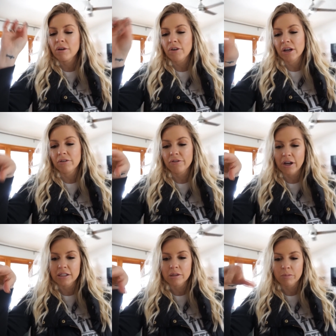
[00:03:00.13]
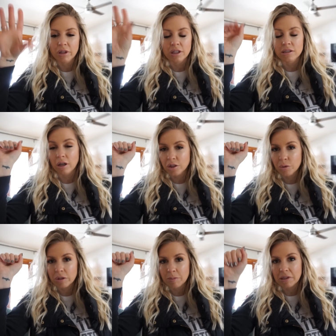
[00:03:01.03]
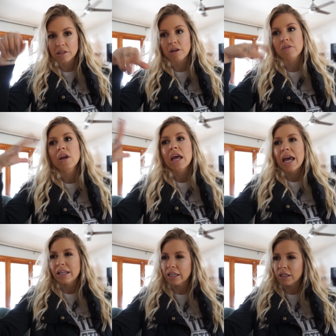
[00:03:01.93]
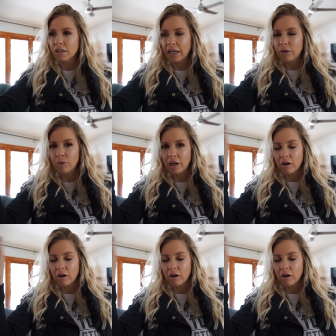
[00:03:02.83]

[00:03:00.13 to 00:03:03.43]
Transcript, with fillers: if I can find something that's not too expensive and like a lightweight